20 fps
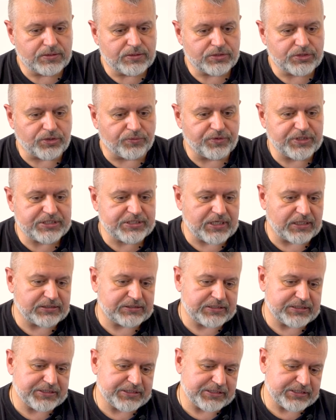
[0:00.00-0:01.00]
So we
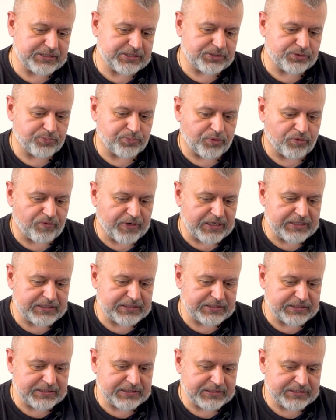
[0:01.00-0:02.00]
started this to provide
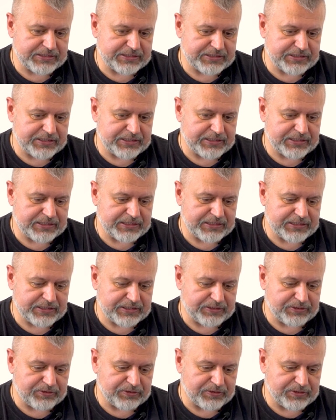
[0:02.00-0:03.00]
this
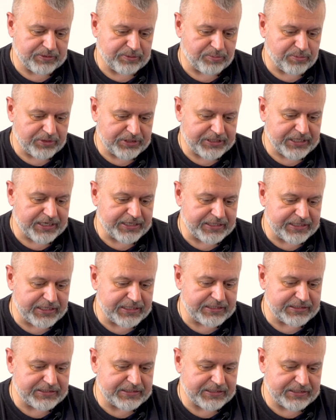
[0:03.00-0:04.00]
humanitarian
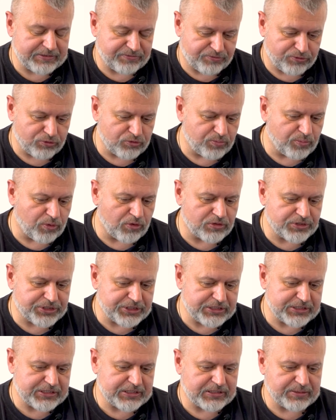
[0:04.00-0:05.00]
aid food
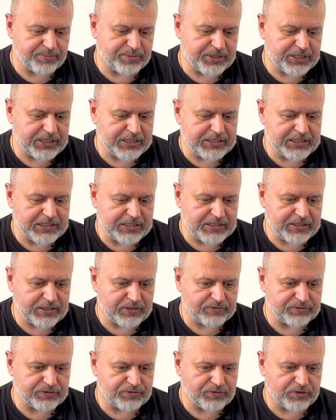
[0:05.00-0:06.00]
boxes at the beginning
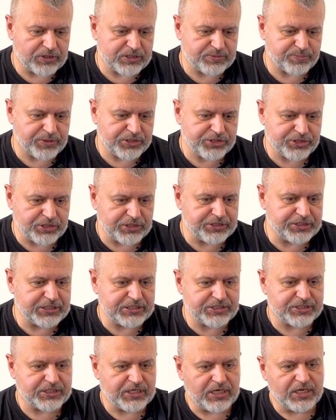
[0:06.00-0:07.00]
of the war, especially in
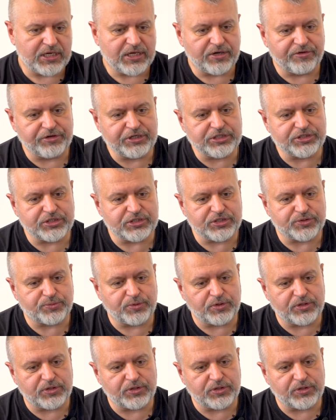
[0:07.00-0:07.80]
these regions.